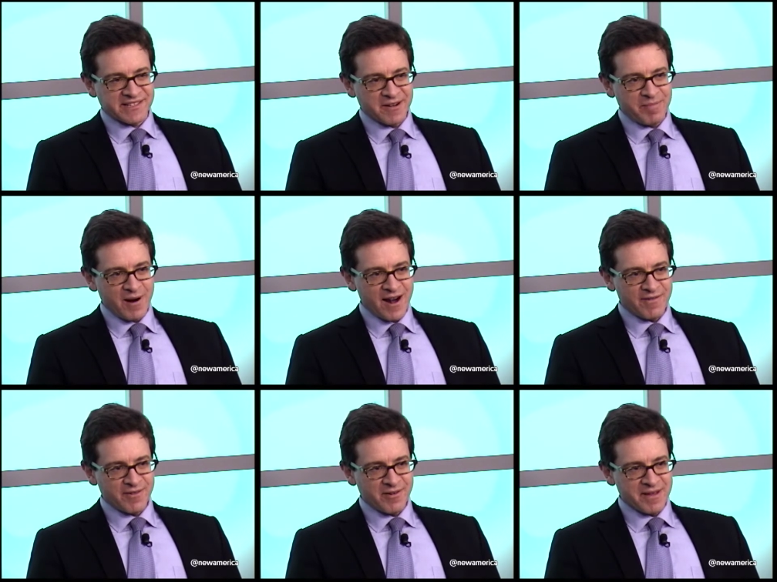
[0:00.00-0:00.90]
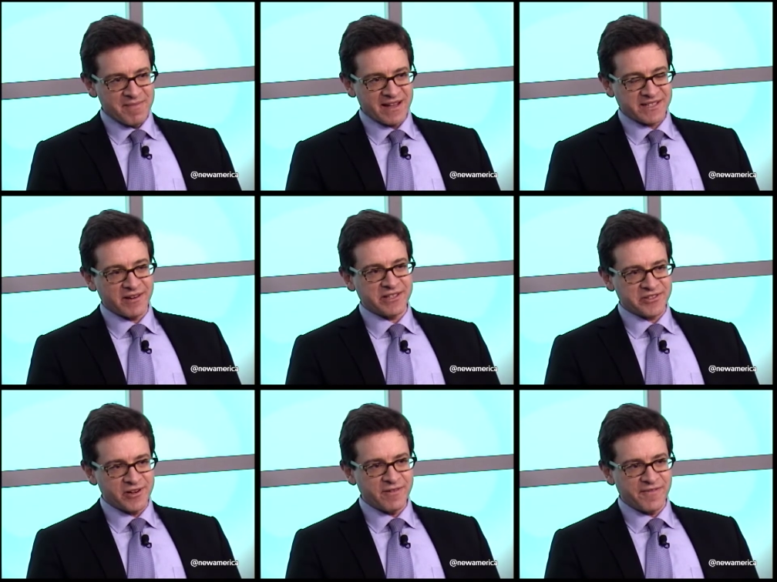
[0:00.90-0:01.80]
So part of what we missed. So it's
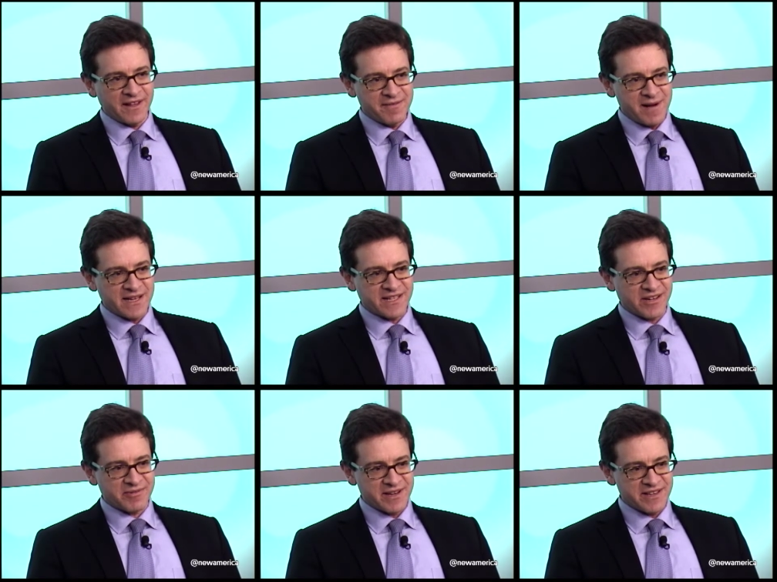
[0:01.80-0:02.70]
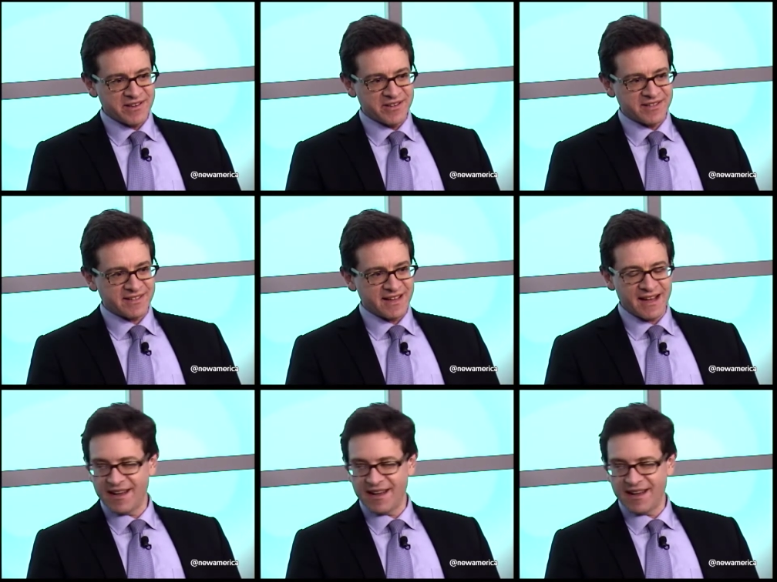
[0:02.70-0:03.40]
true filibusters were used